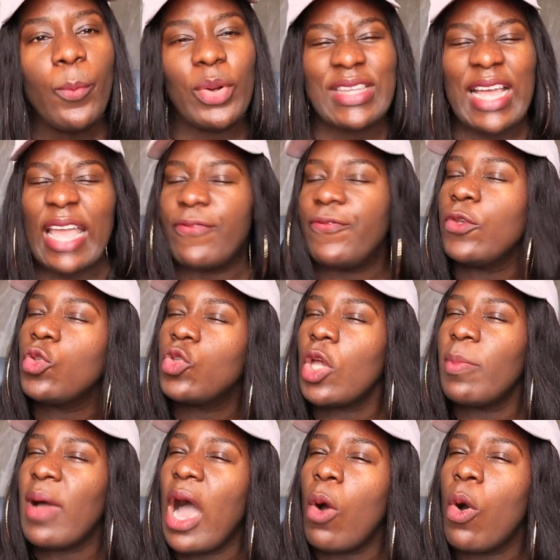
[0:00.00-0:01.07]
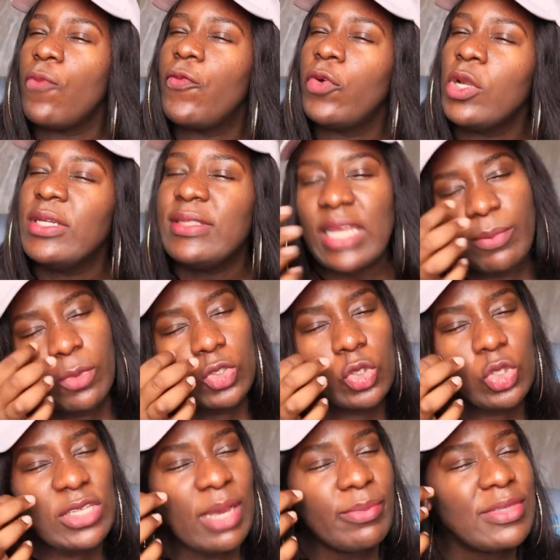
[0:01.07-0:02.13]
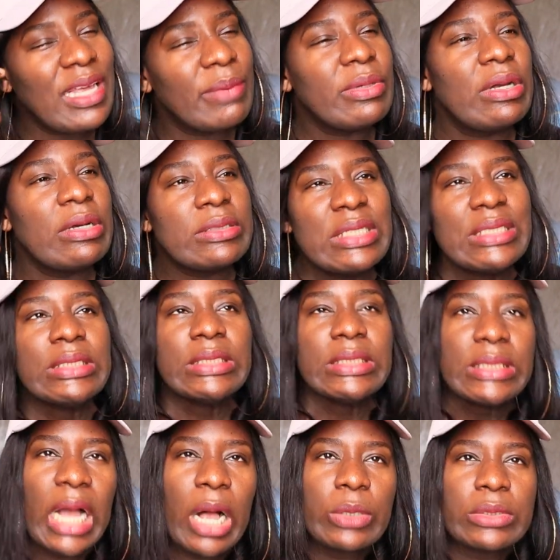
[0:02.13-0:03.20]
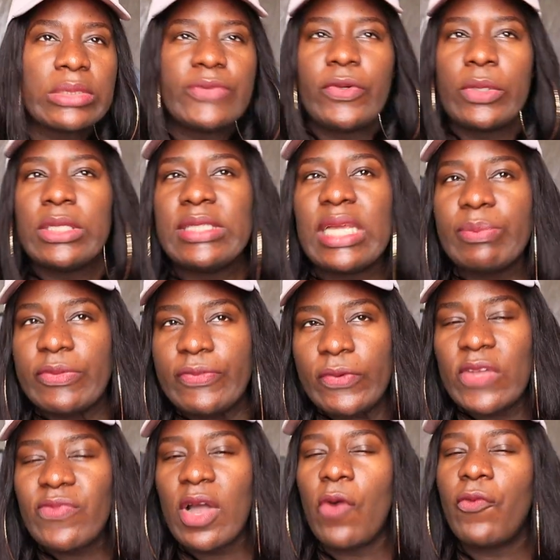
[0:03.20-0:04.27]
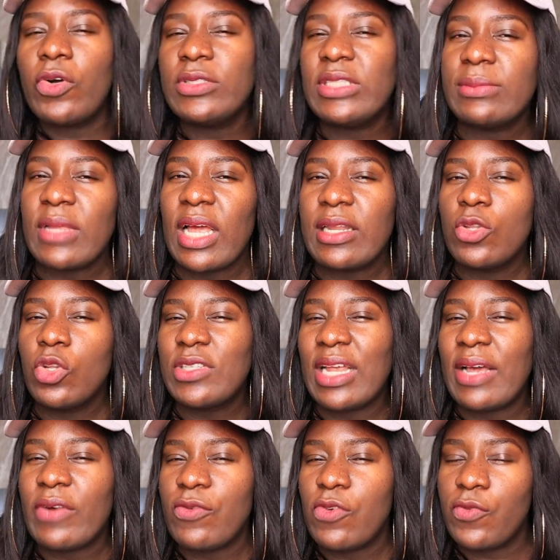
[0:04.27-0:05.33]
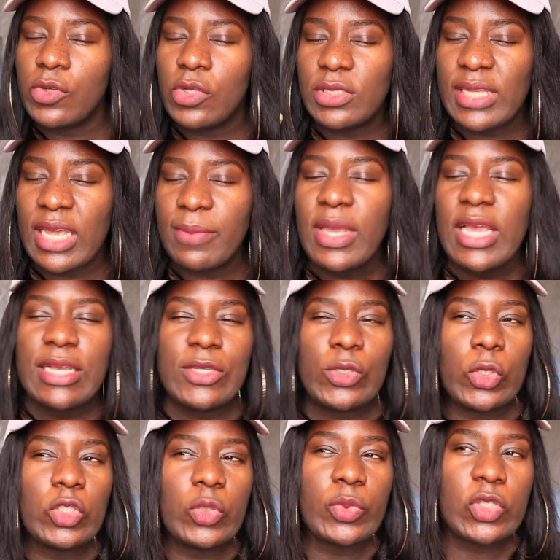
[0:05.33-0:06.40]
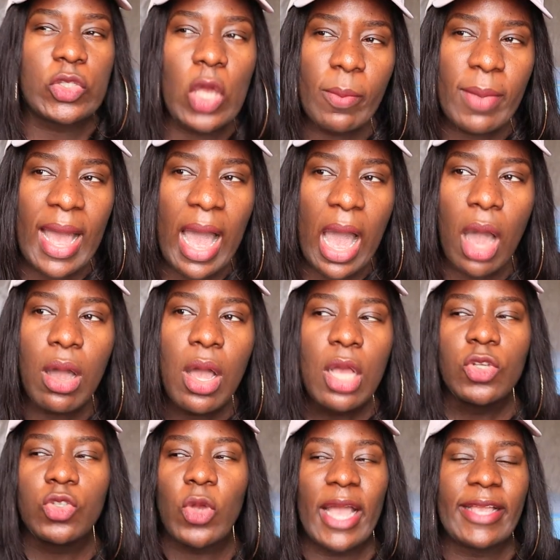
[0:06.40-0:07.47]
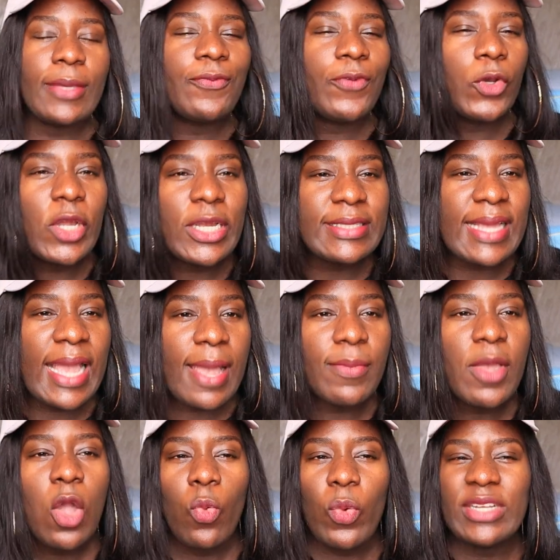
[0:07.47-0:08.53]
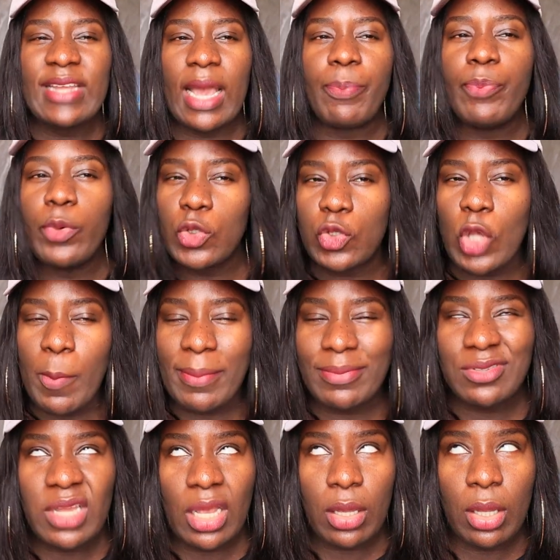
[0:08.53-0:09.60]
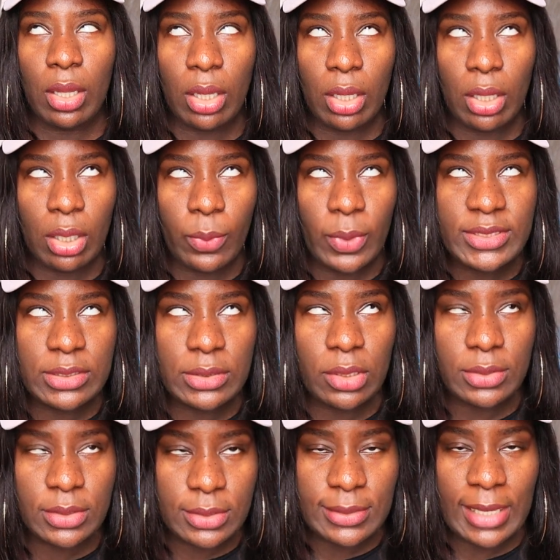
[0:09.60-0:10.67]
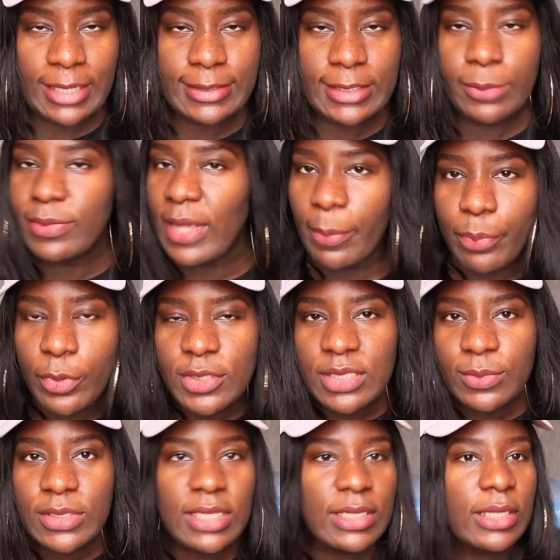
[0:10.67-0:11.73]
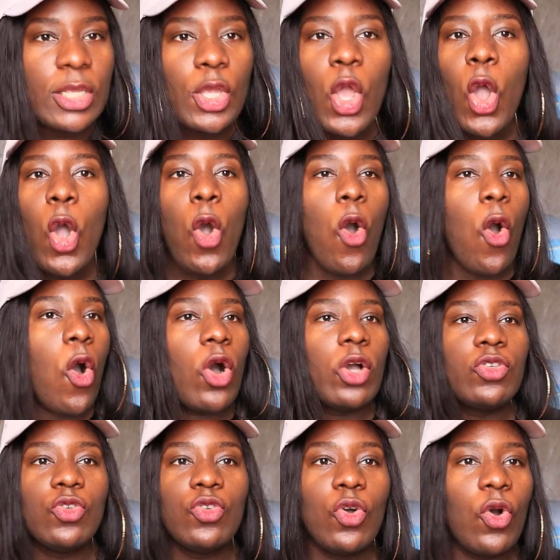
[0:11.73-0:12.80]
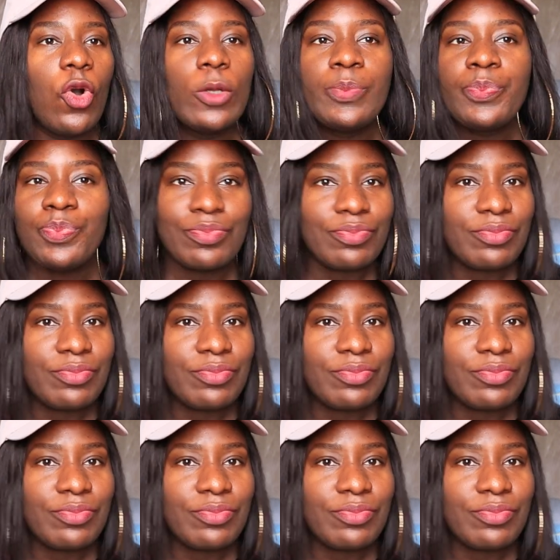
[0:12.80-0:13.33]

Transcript: but I feel somehow I'm following them on social media because I was already following them before. If I unfollow them now, they know that I've unfollowed them, it's going to be somehow. So I keep following them. When their posts come, I'm just like, oh, what is all this? I skip their posts immediately, or you know,